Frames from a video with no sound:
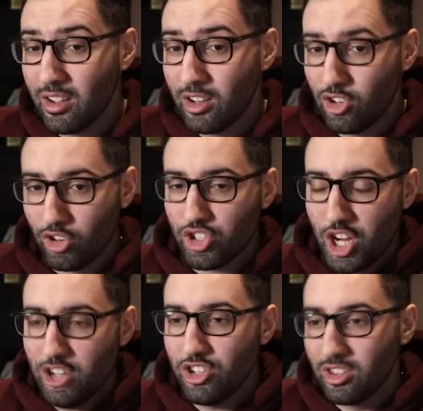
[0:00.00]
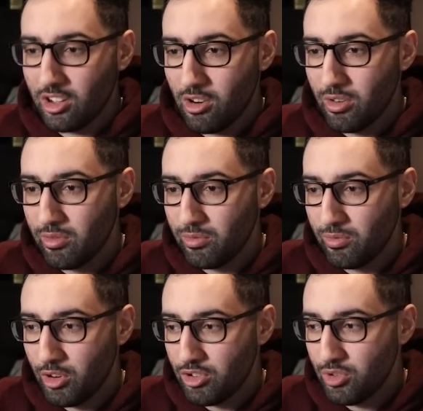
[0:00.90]
not changing the current
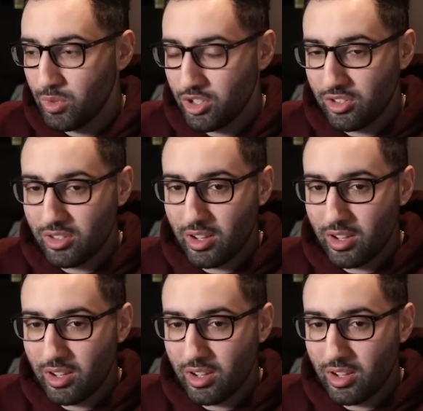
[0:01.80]
version, which is,